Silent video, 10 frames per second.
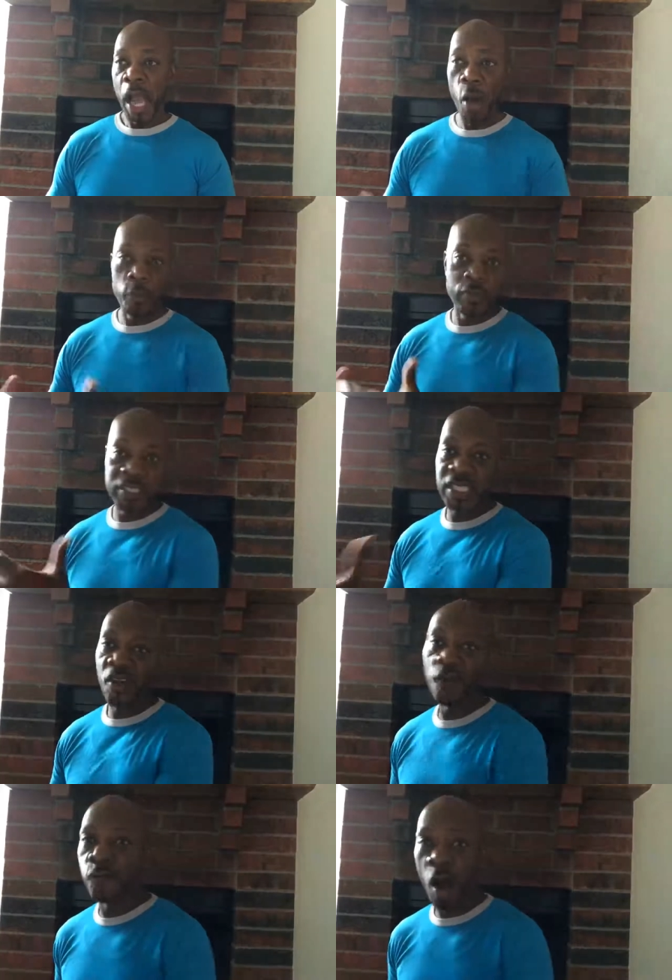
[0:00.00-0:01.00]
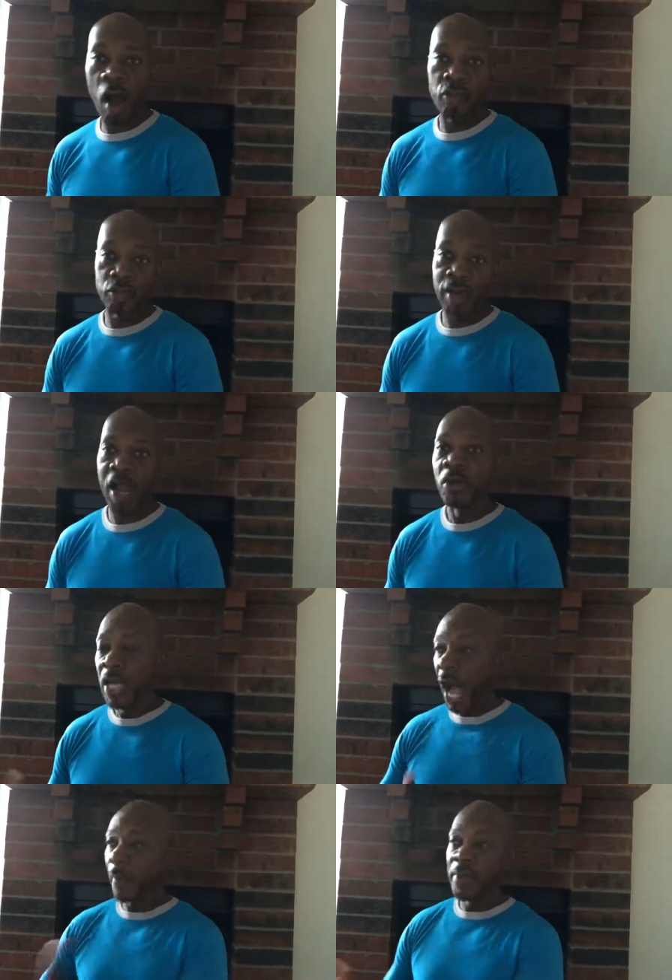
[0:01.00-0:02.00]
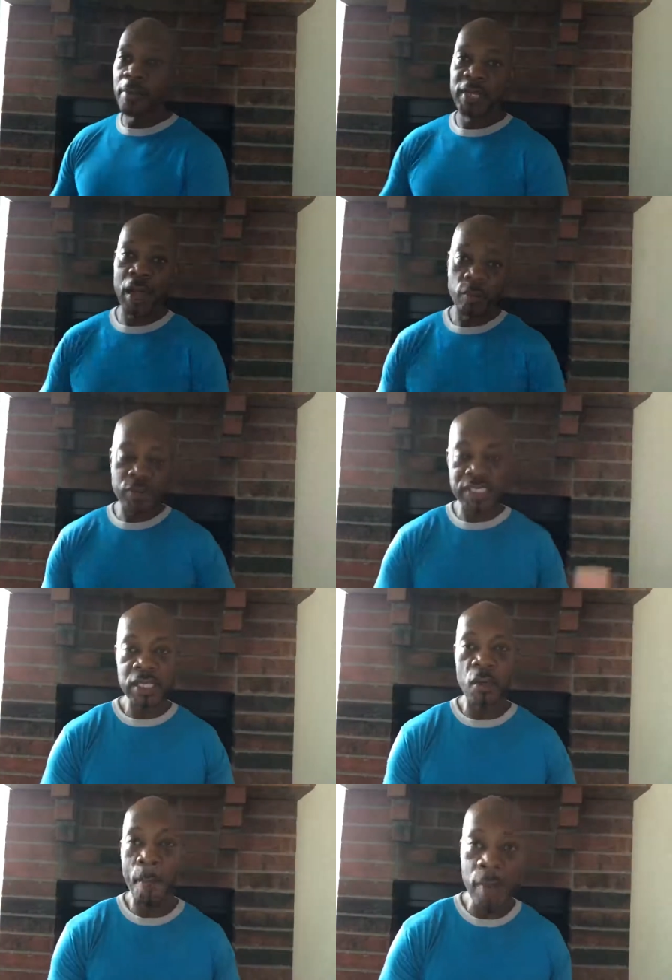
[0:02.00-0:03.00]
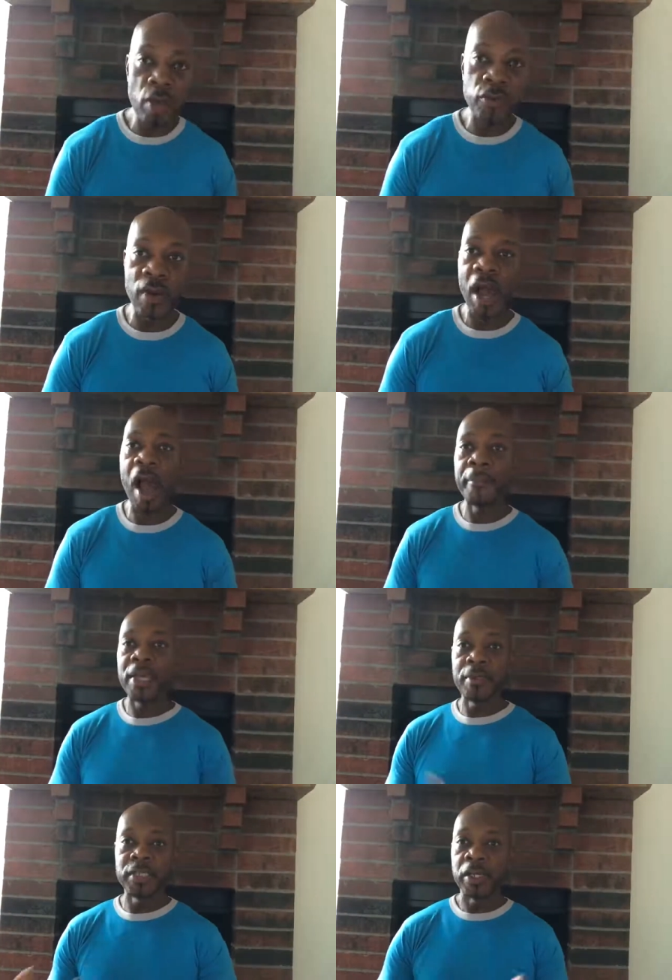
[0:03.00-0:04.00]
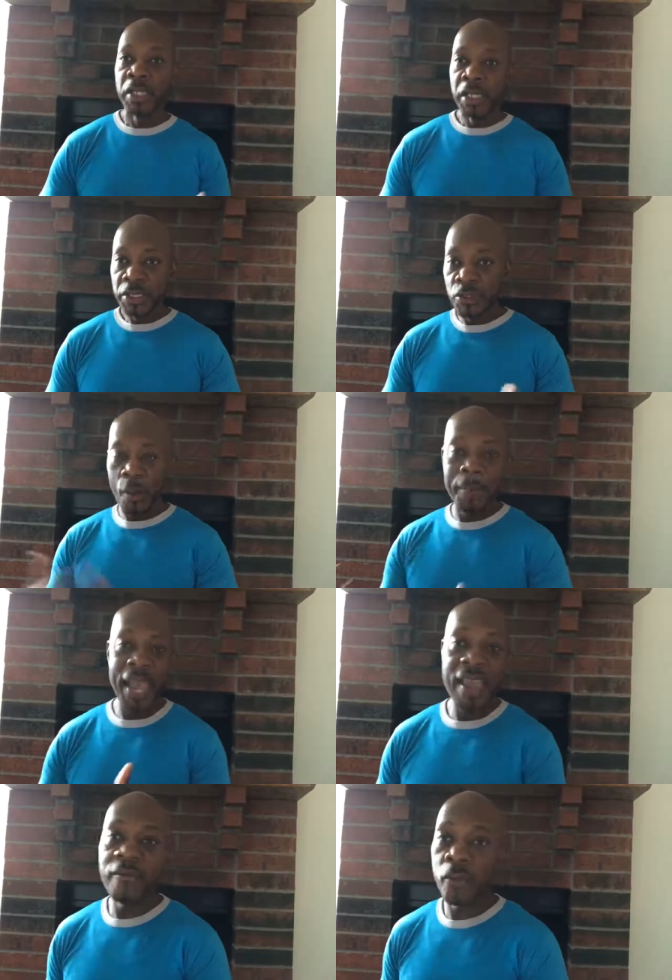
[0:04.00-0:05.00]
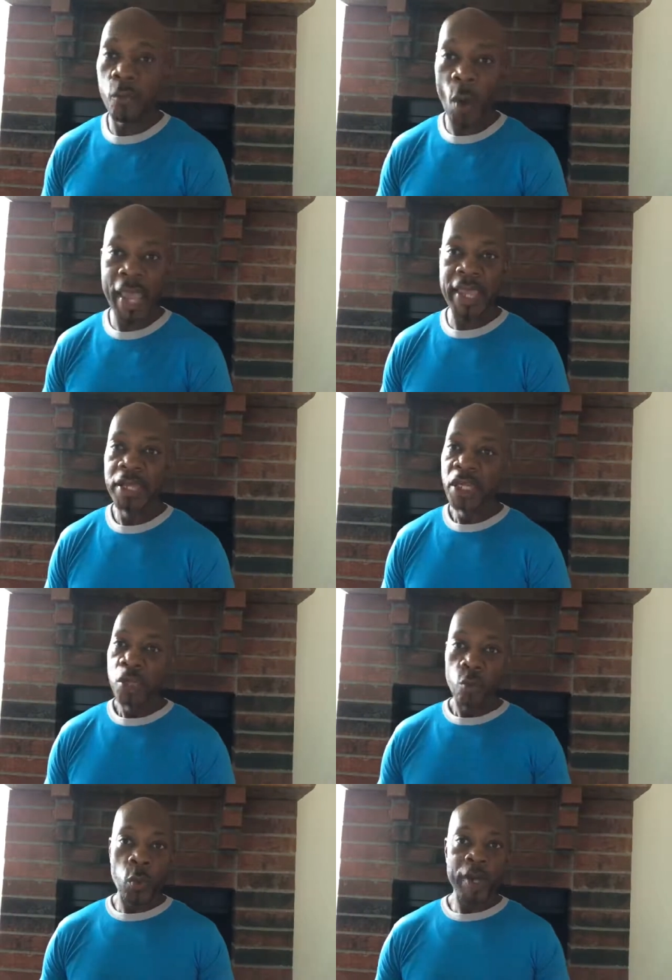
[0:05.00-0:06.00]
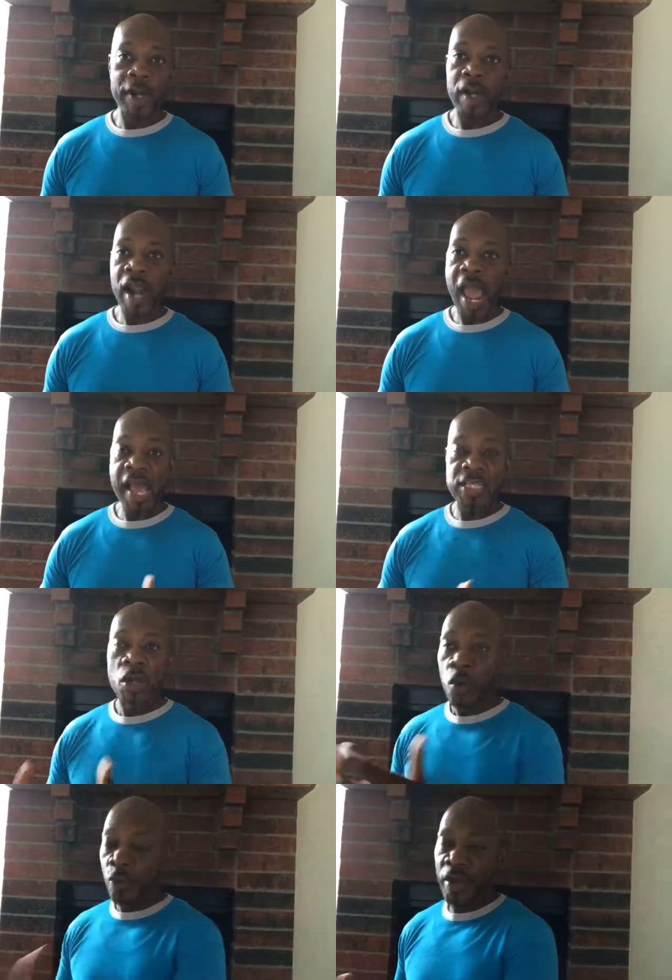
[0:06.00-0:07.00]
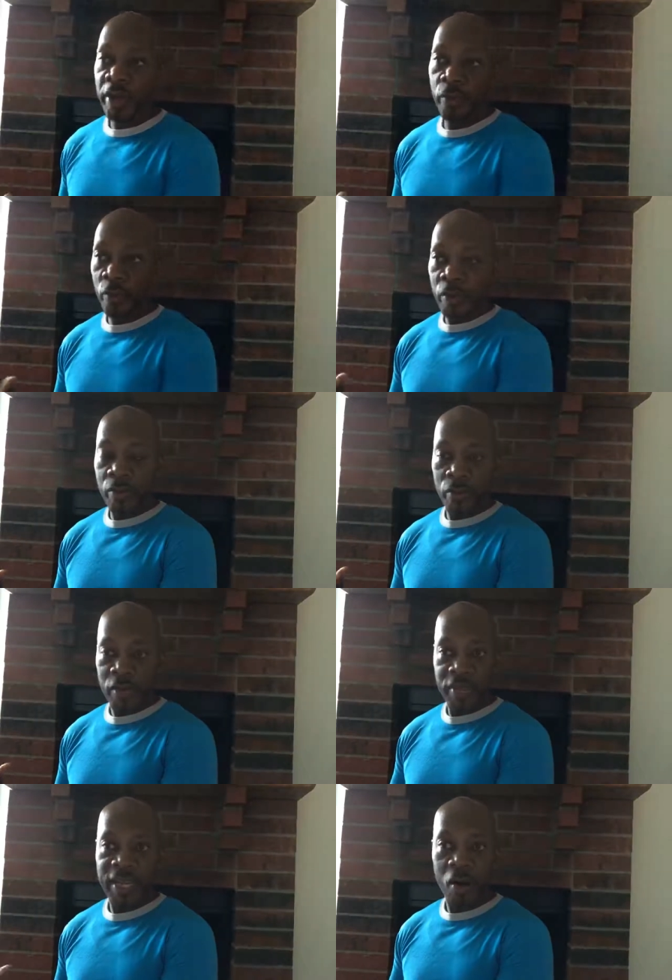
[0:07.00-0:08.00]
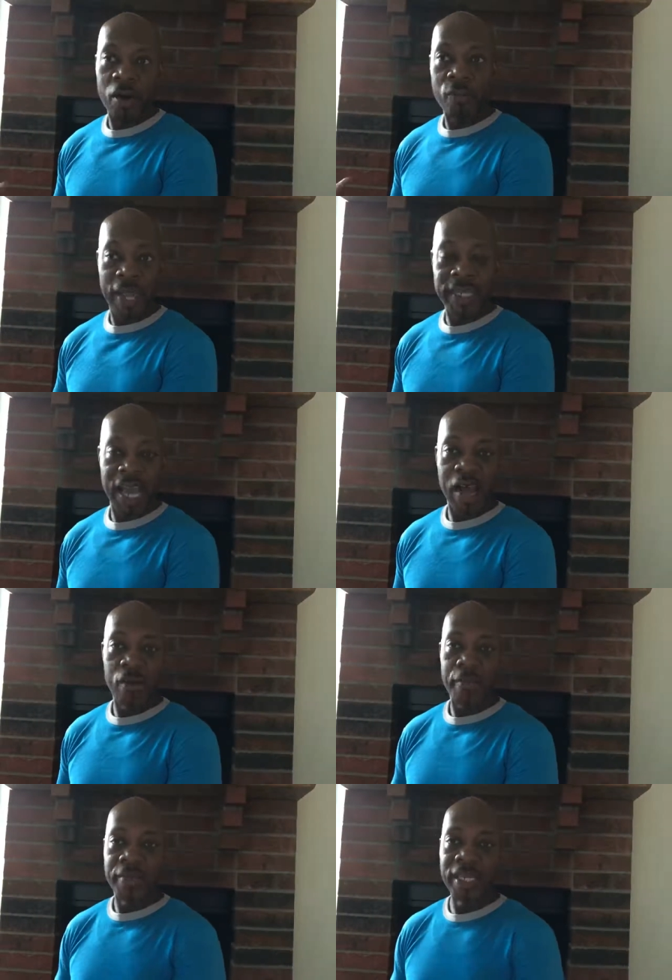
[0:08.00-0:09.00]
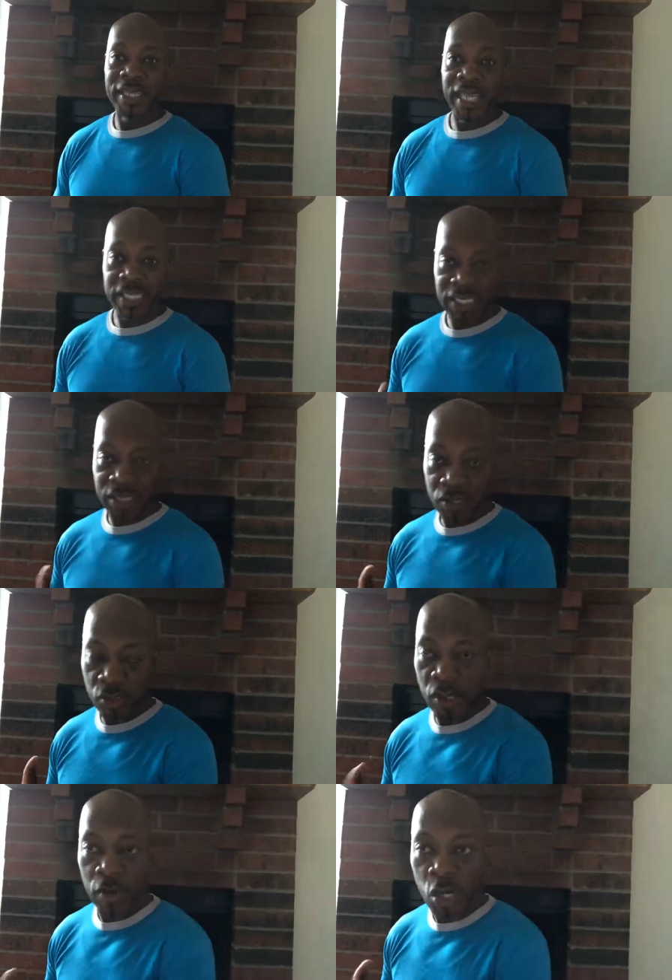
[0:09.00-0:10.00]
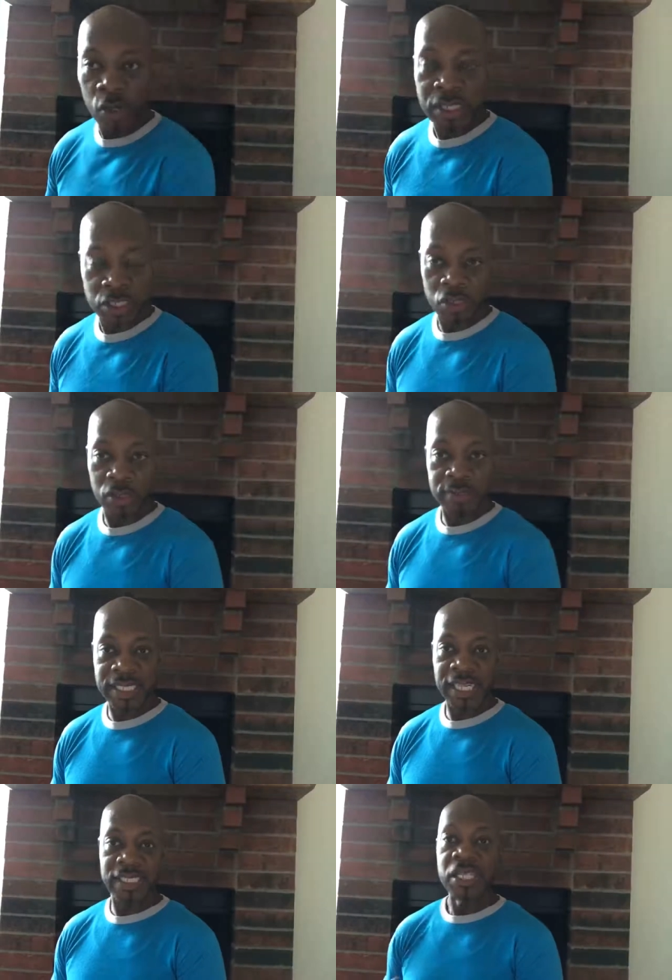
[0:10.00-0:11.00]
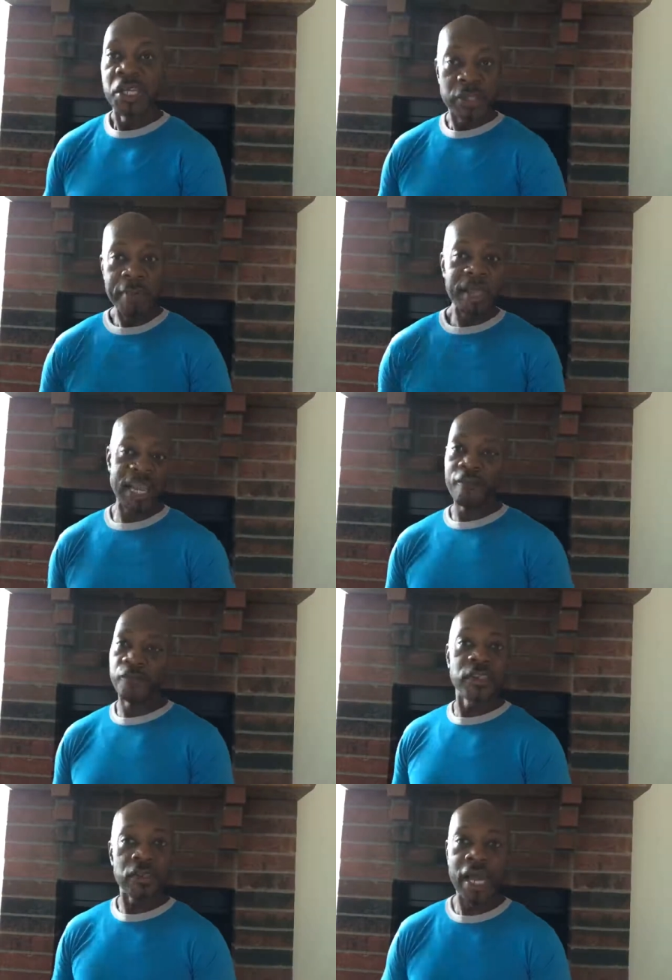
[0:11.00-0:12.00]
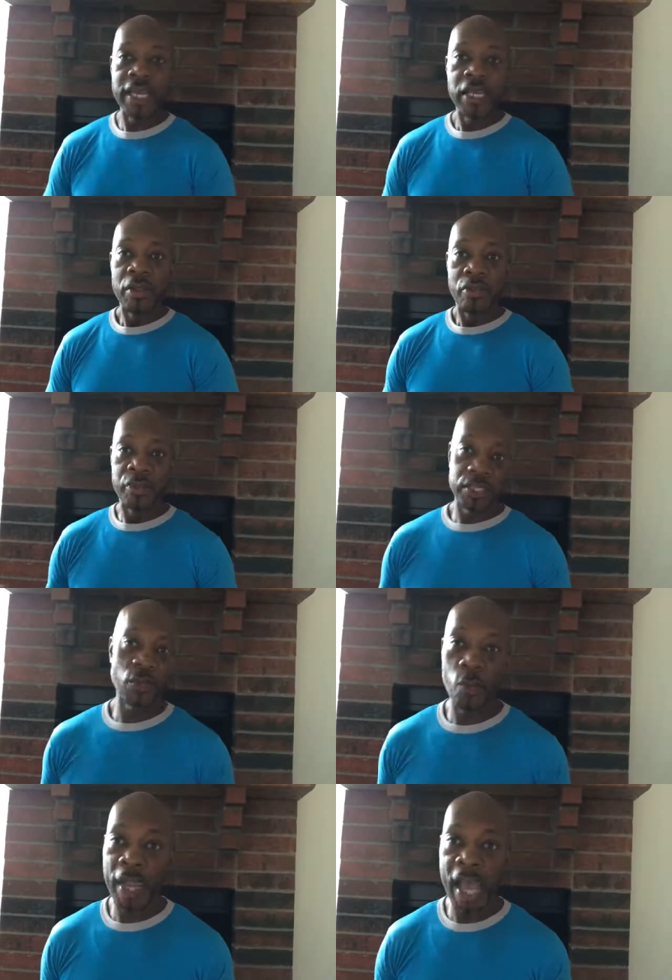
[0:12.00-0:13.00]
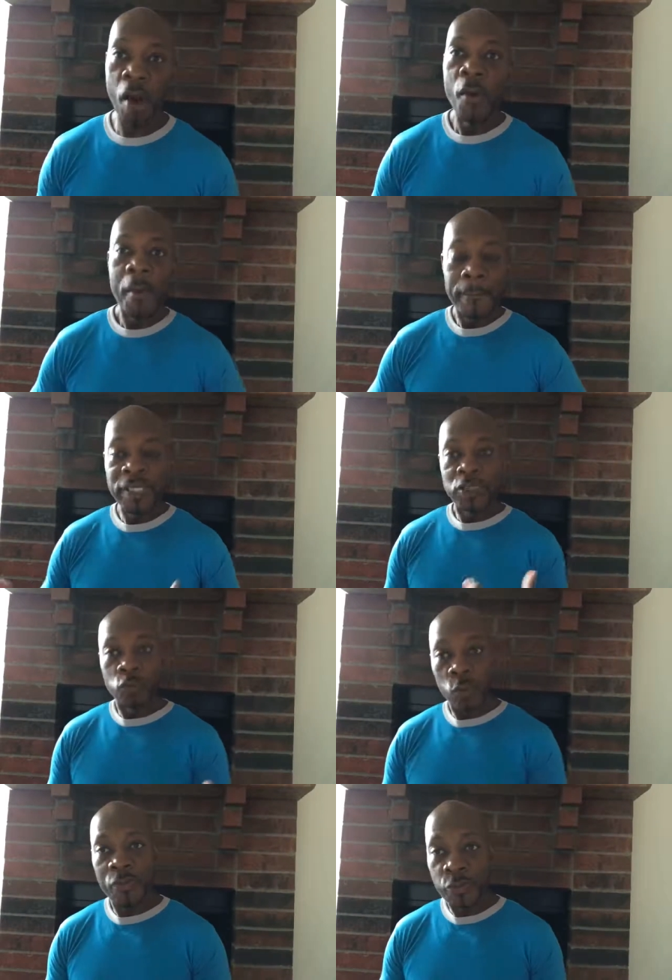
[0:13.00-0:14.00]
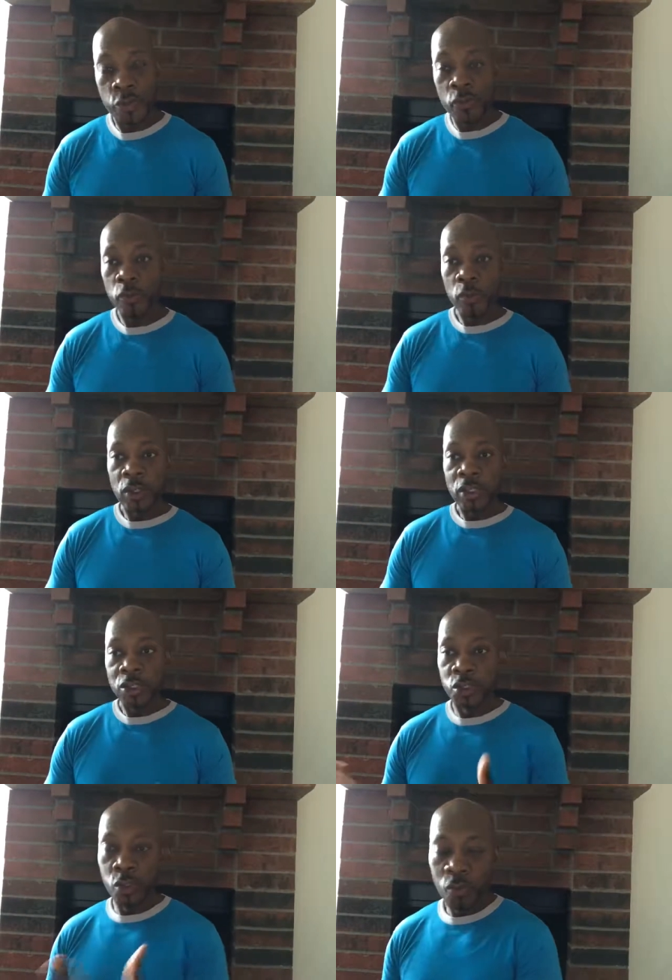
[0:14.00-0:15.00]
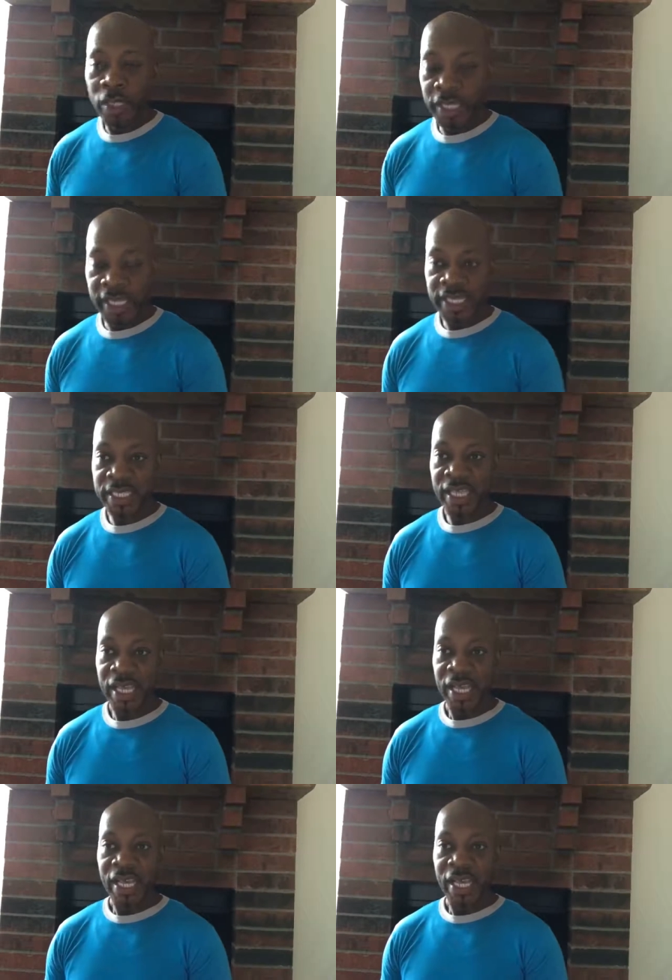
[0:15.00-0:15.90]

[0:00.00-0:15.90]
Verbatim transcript: help the single father out. I'll be able to help the single mother out. I'll be able to, you know, pave a way whereas they're where, where they are right now, being in that, their current circumstances, they may not feel like there's a way out. But with you doing this,